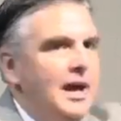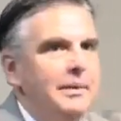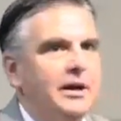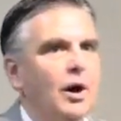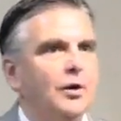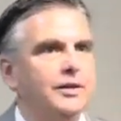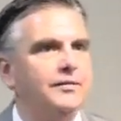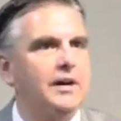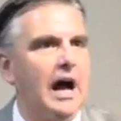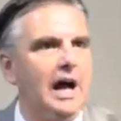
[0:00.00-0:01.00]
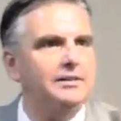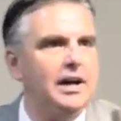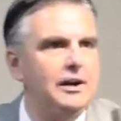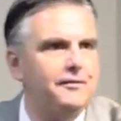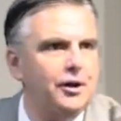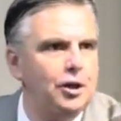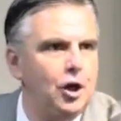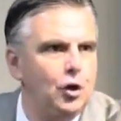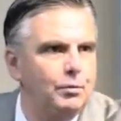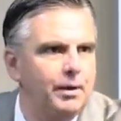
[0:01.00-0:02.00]
Because if God did it for
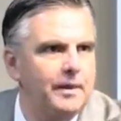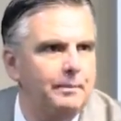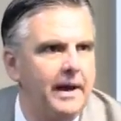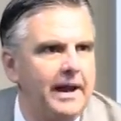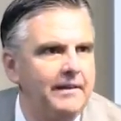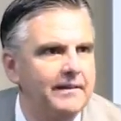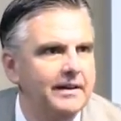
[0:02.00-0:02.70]
you, Brother Pate,